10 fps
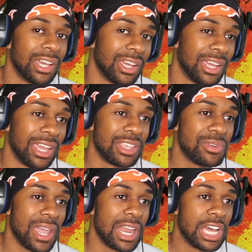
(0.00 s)
And you
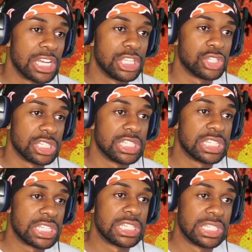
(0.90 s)
had
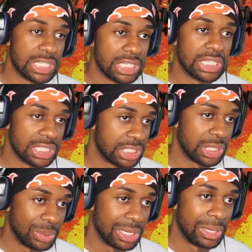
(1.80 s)
hundreds
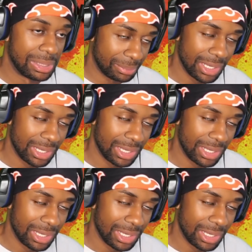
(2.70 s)
show up.